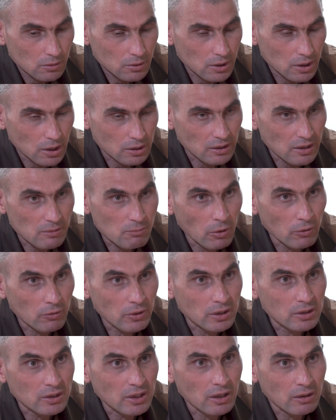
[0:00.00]
did. I got
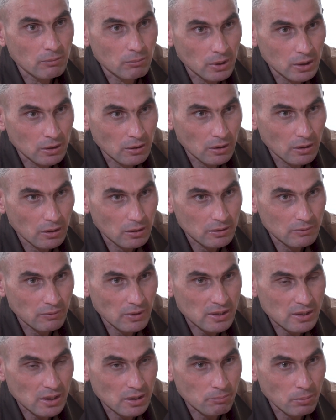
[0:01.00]
twenty-five years.
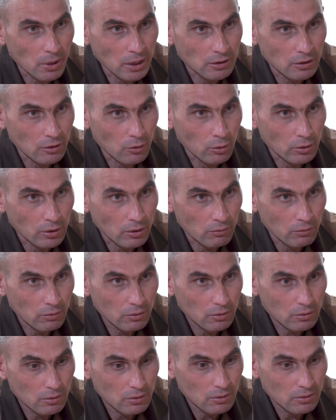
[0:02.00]
Initially they wanted a life
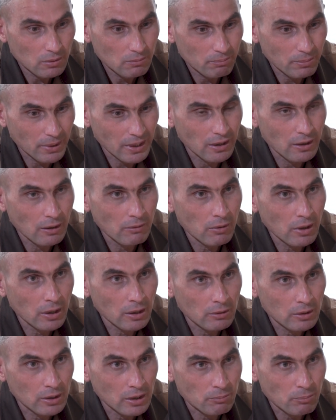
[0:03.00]
sentence. According to
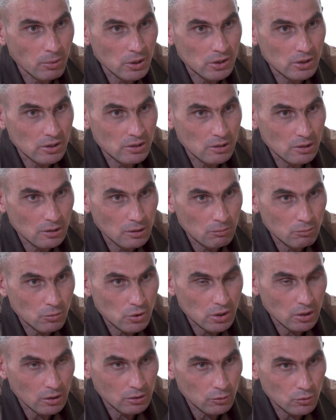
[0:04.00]
wartime laws, they
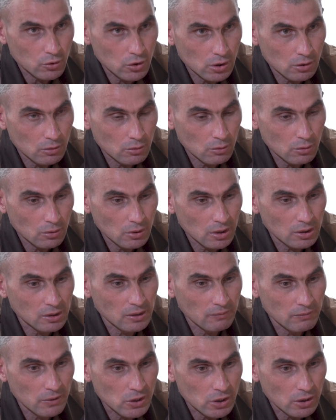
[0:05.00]
could have shot me.
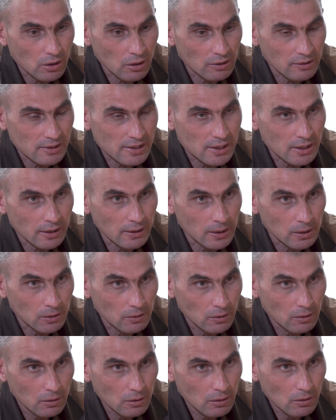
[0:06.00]
That's what investigator
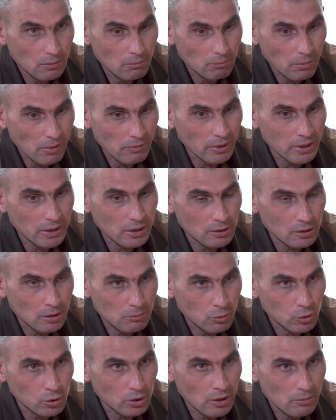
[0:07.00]
Milunov said. It was in
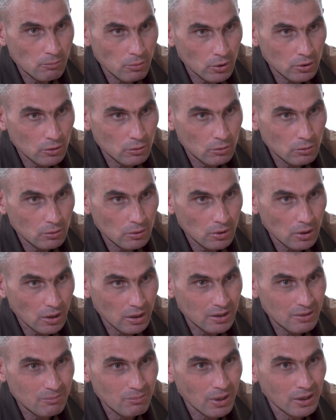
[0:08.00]
Moscow's Basmanny
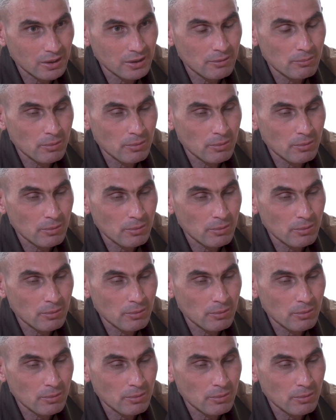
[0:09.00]
district court.